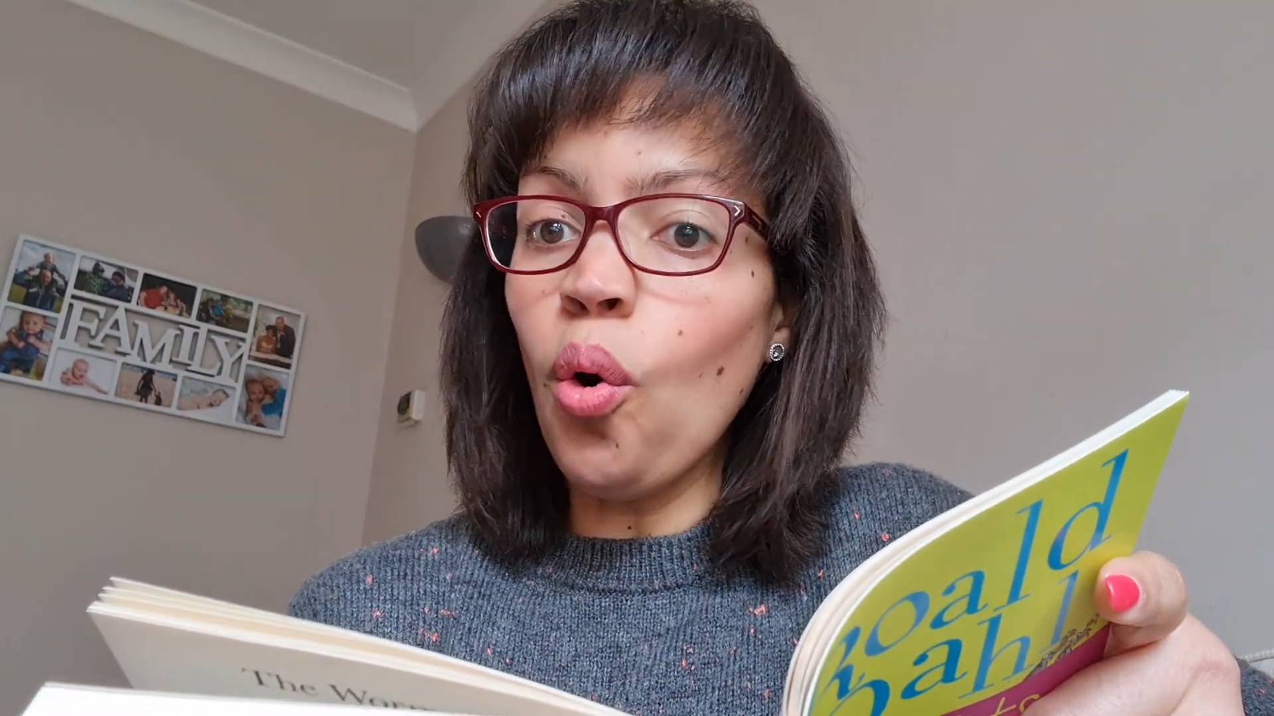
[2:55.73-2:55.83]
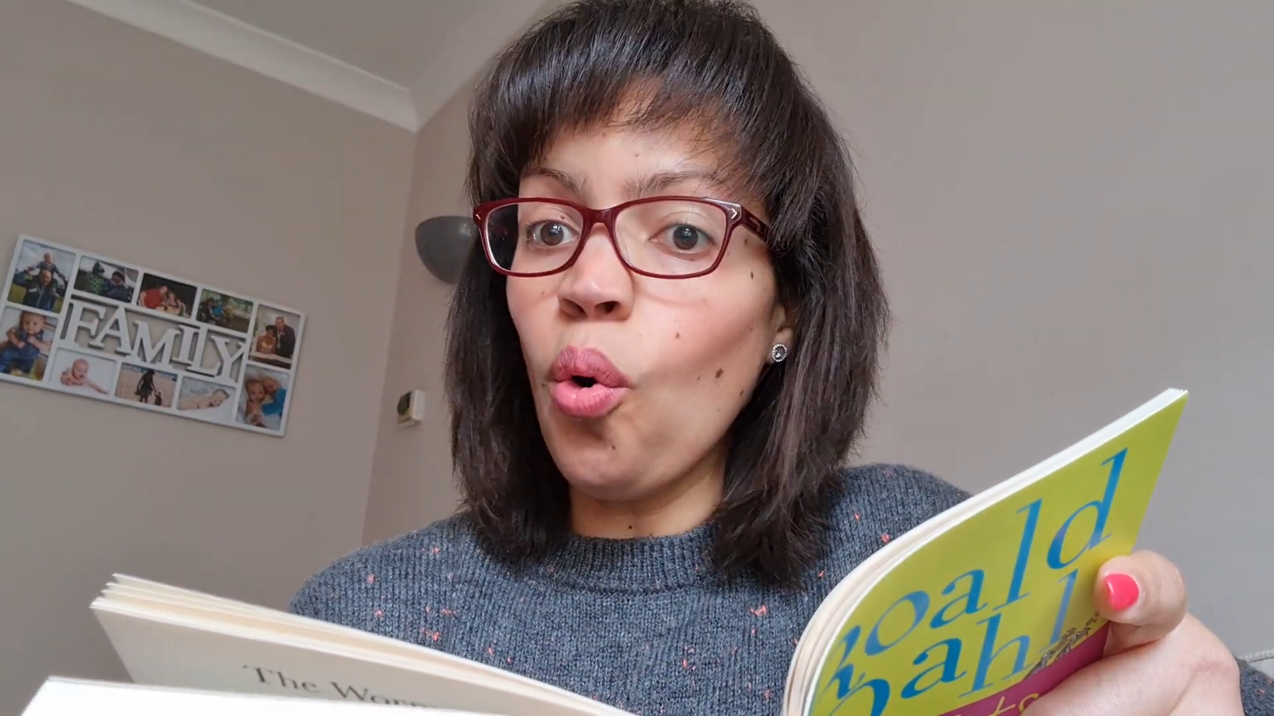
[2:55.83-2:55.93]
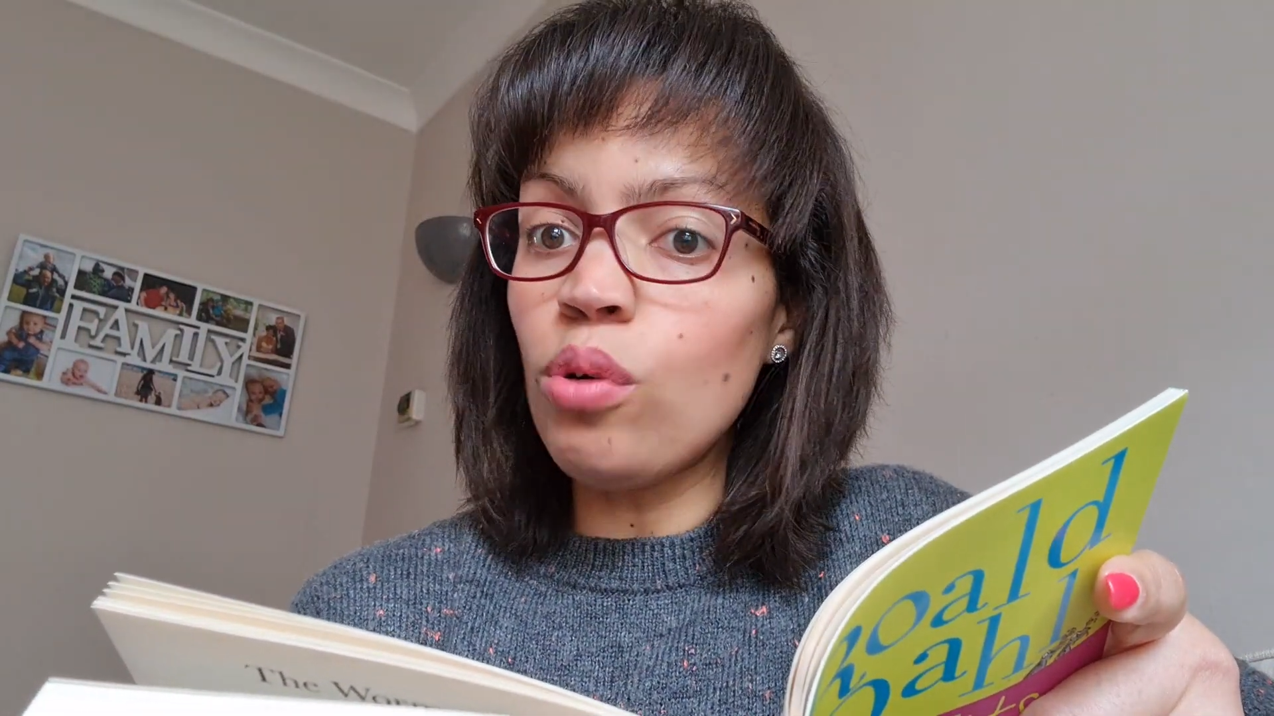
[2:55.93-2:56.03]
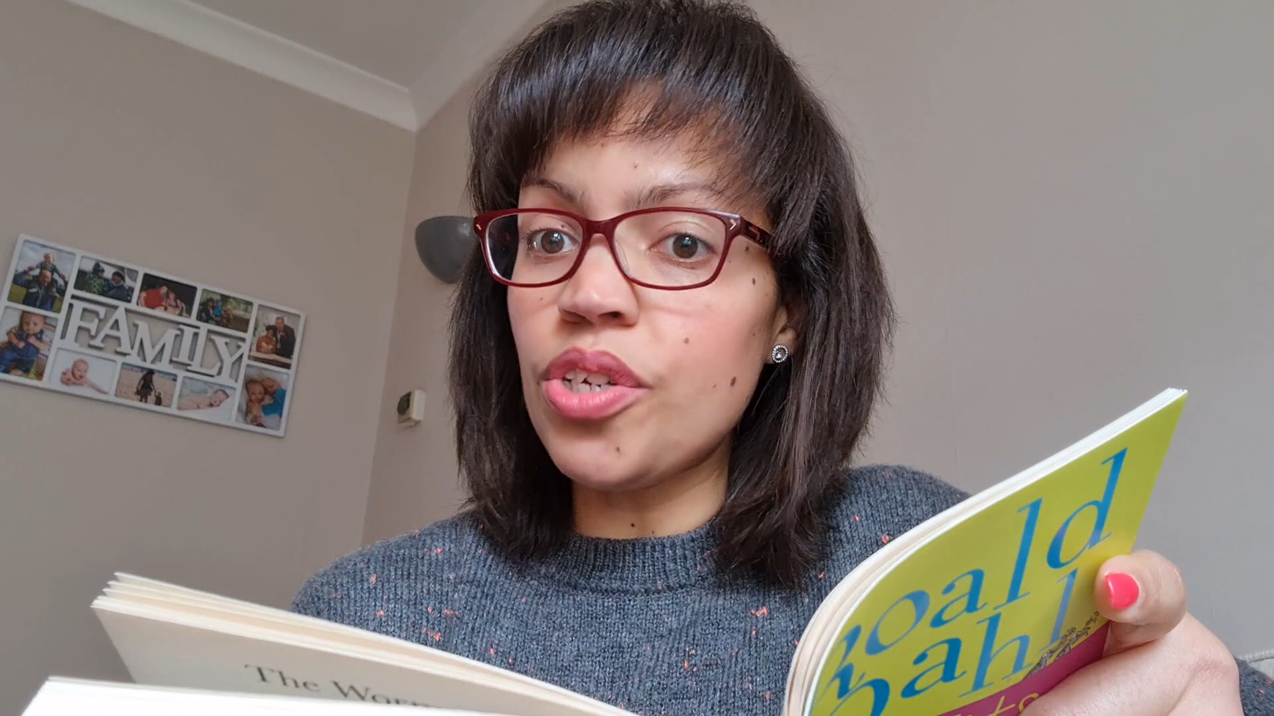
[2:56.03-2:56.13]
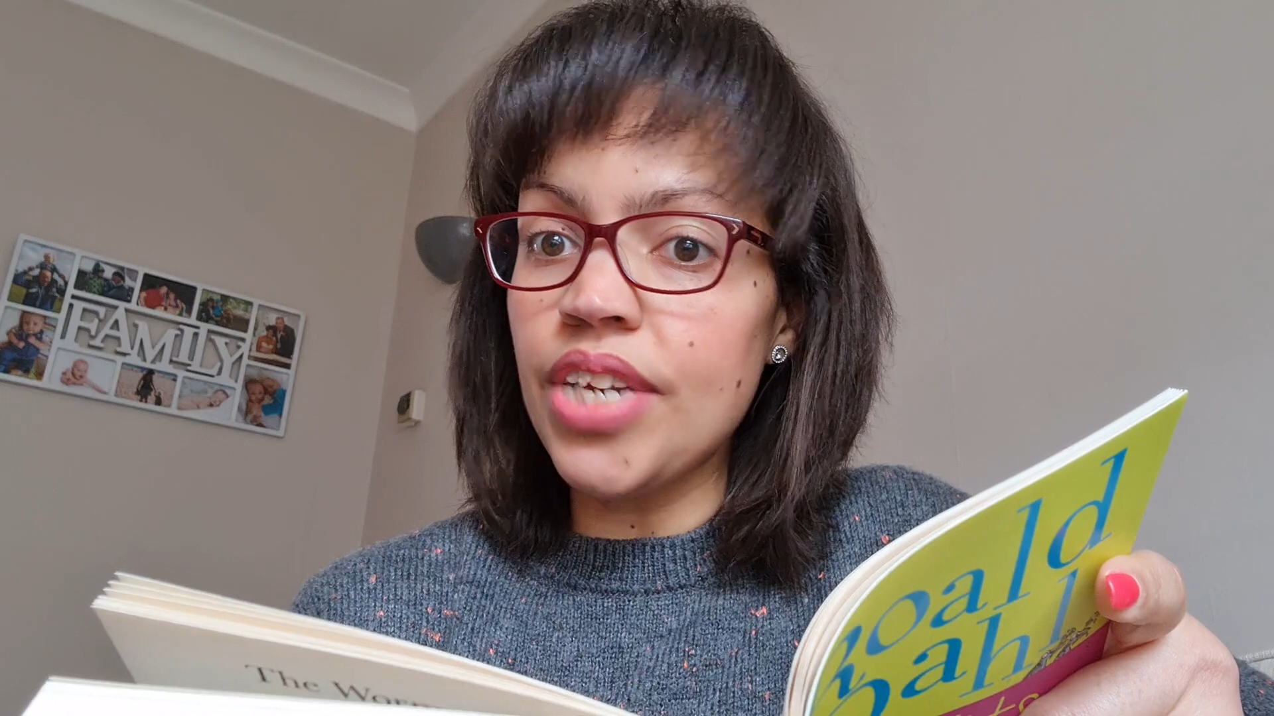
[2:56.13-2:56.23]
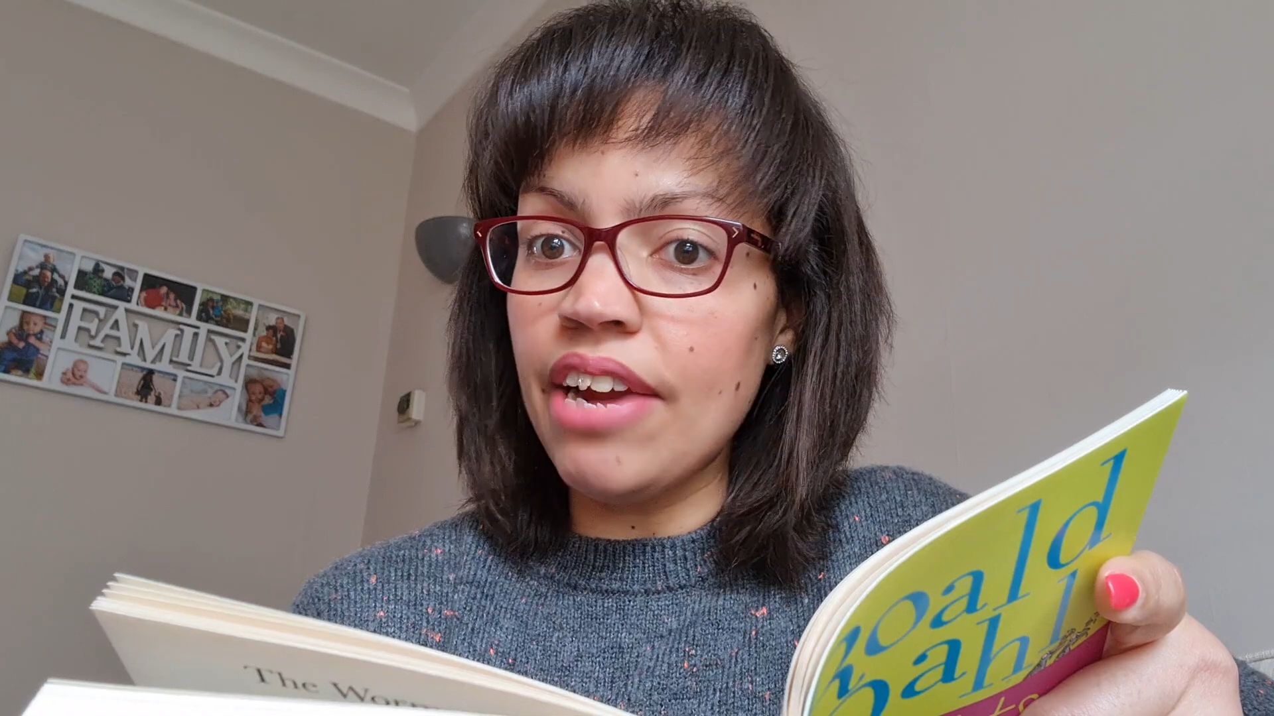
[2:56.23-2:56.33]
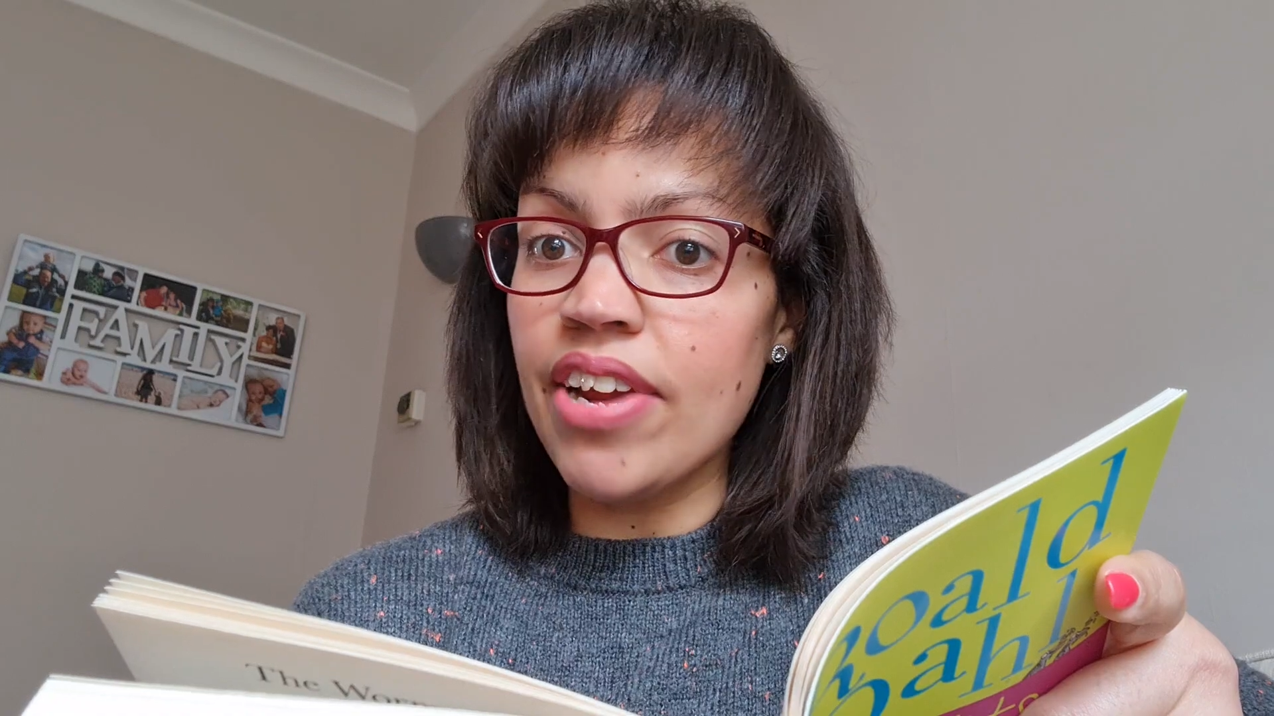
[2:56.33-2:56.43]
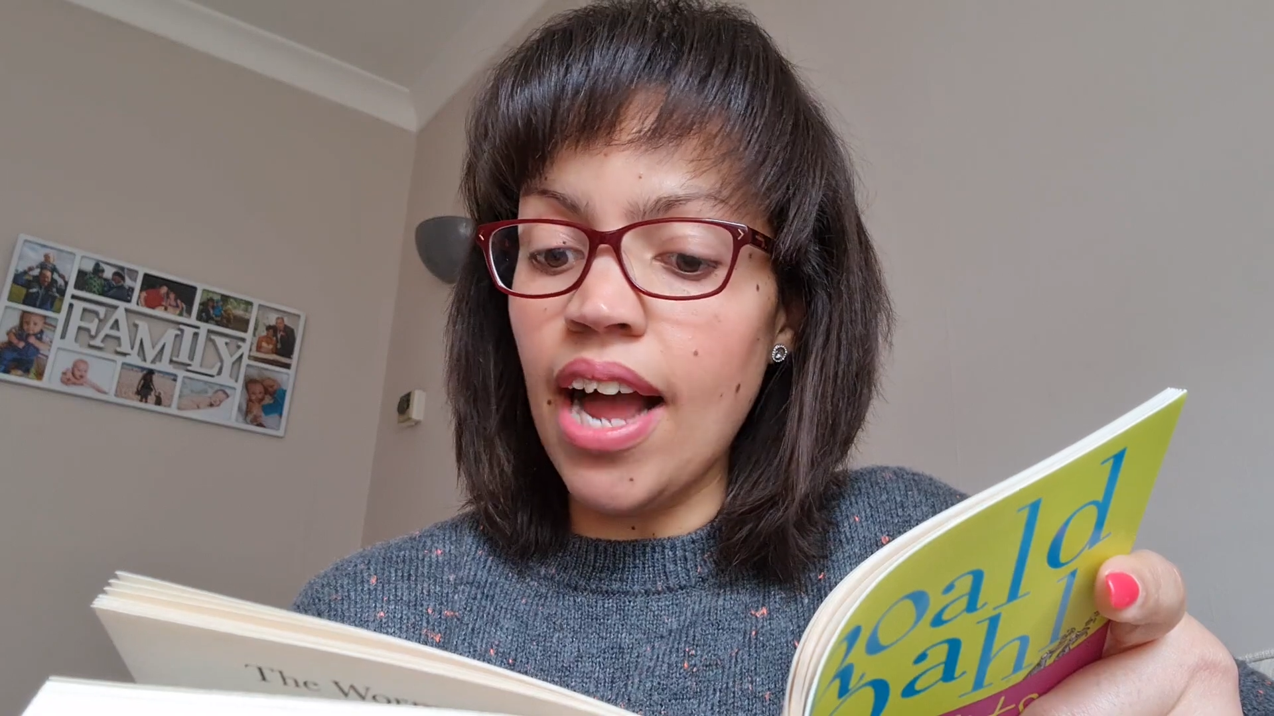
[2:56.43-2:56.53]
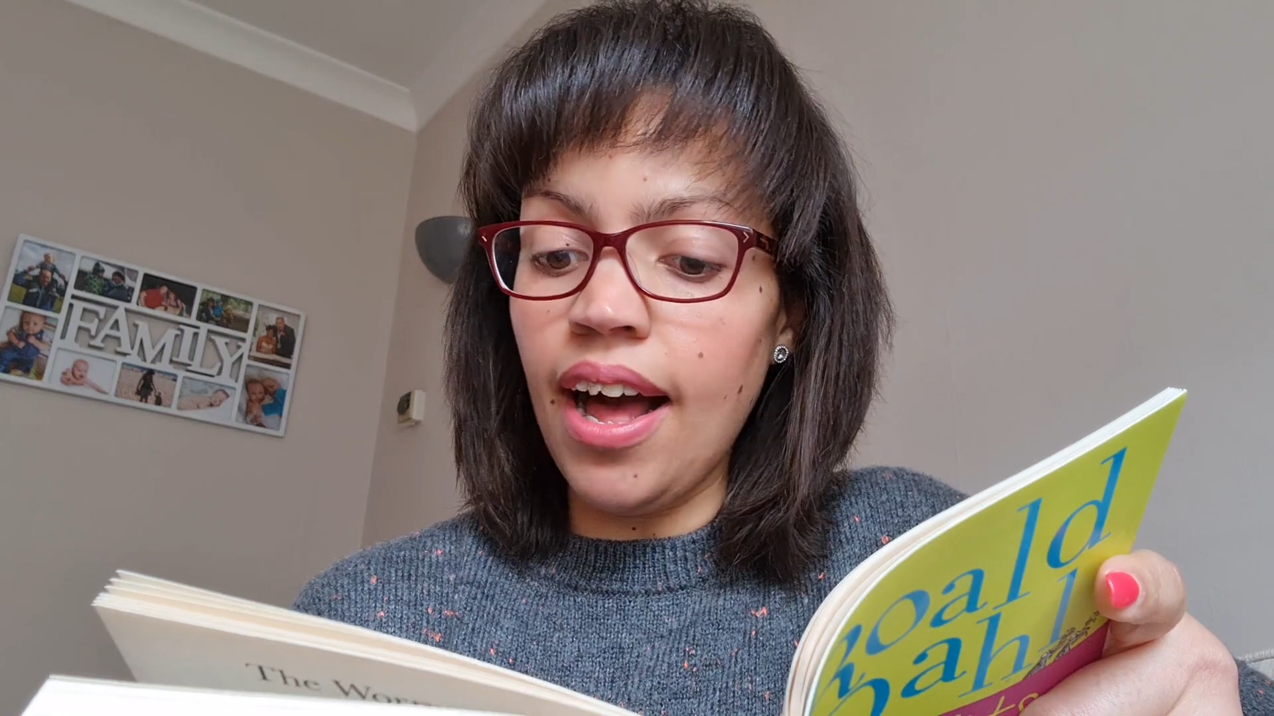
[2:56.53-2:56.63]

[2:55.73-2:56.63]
ordinary